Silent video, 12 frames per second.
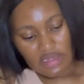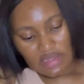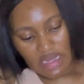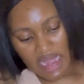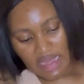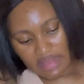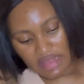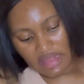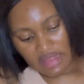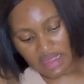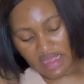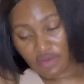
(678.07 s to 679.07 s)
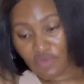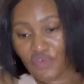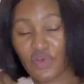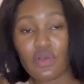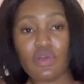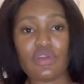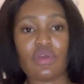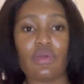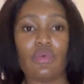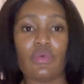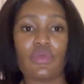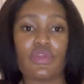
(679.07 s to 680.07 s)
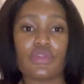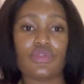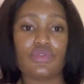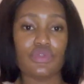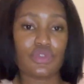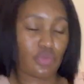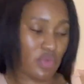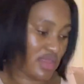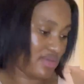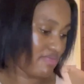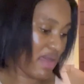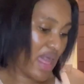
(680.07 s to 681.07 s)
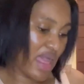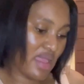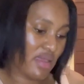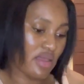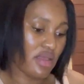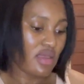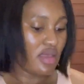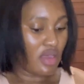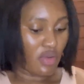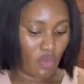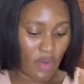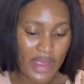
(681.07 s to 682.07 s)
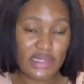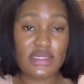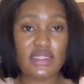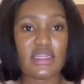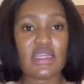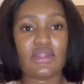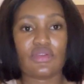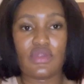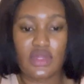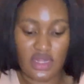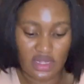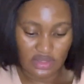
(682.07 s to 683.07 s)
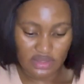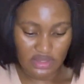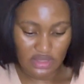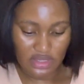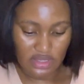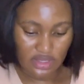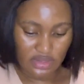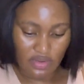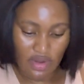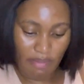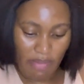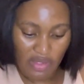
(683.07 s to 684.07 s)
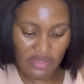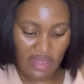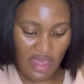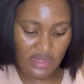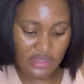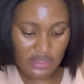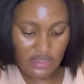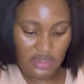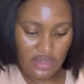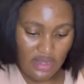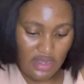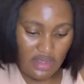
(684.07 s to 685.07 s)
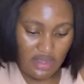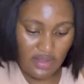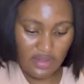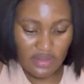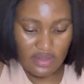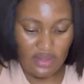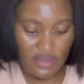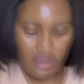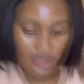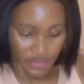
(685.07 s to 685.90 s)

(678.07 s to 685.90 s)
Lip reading: and then follow suit with my wet ingredients. Sorry about that. So